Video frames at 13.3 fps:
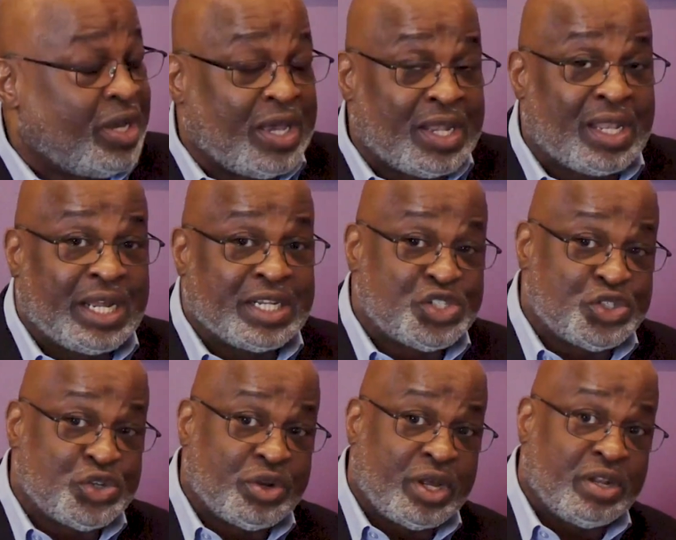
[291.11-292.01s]
And I like to
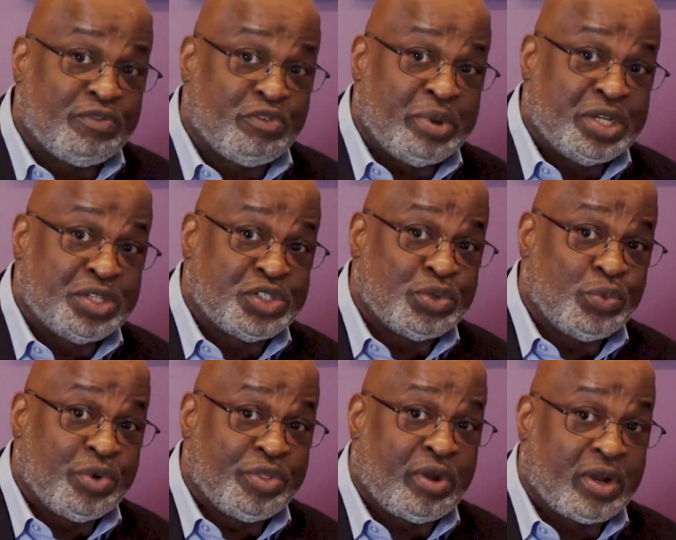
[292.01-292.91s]
share that information
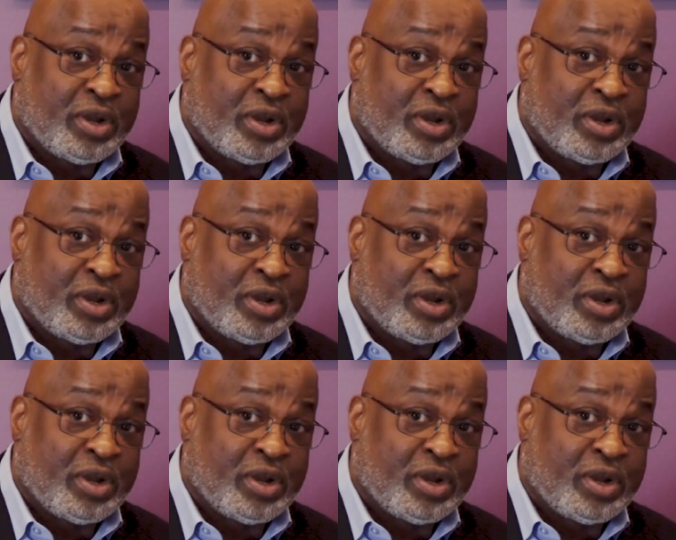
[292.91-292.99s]
with our